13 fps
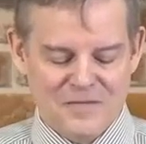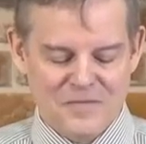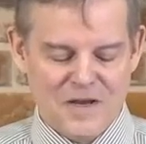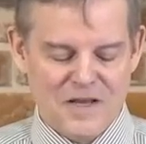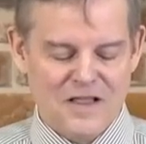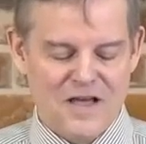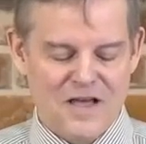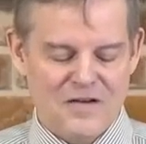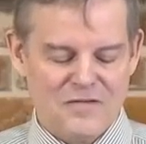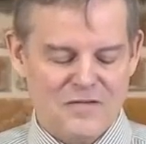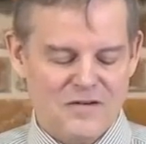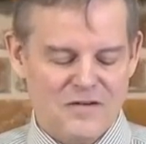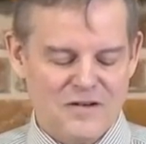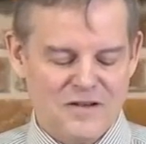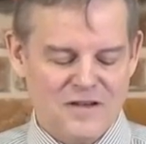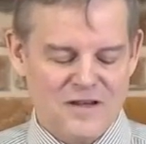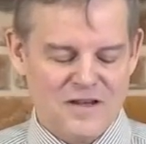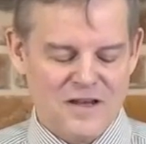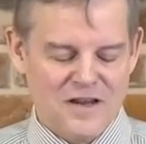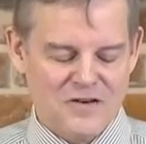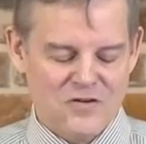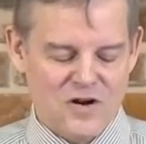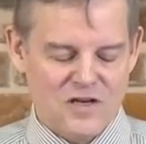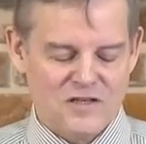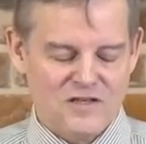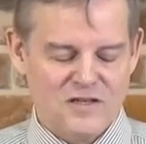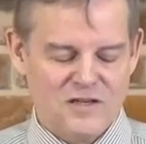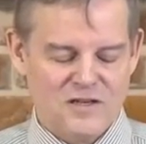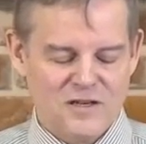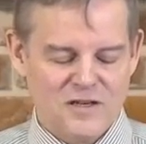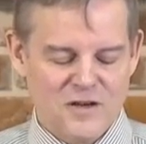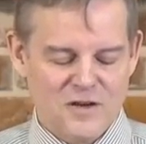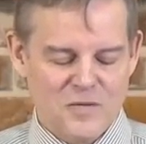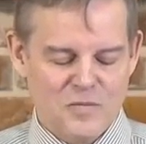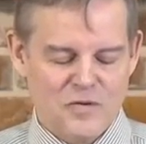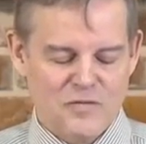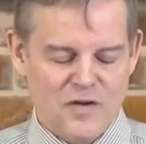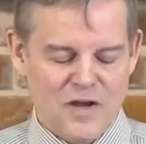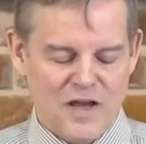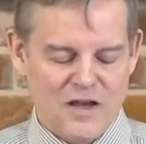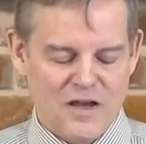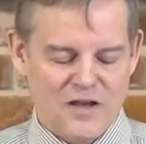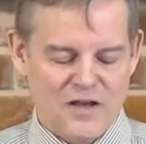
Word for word: may love and trust prevail.